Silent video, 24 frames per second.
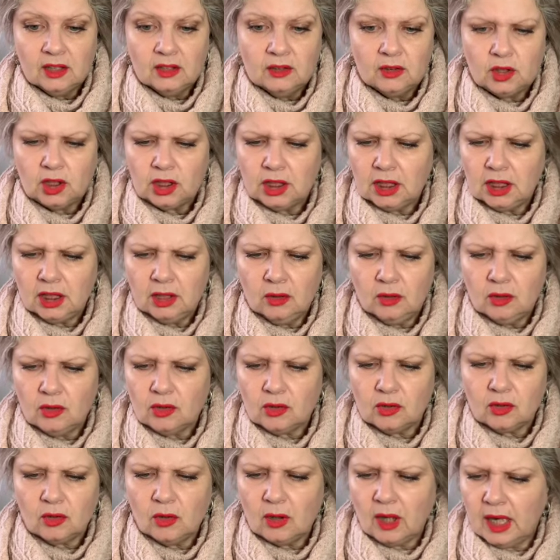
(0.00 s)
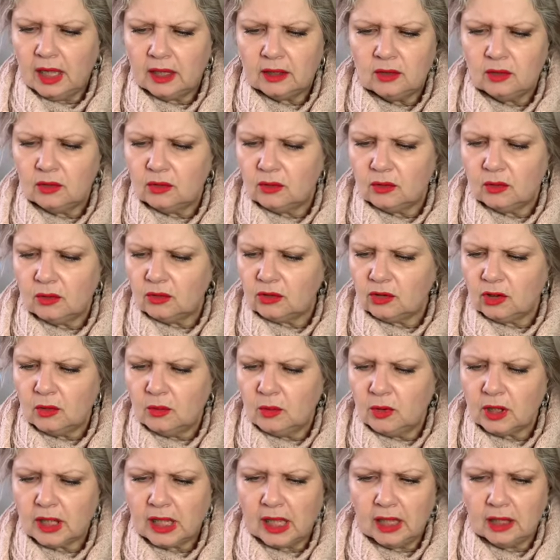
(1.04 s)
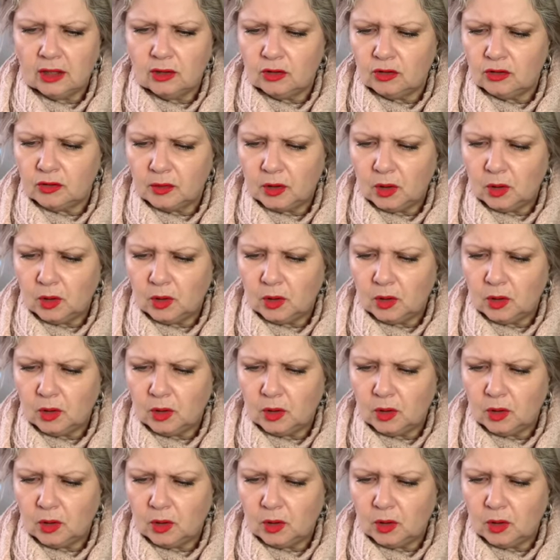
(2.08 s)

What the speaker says: she also had some kind of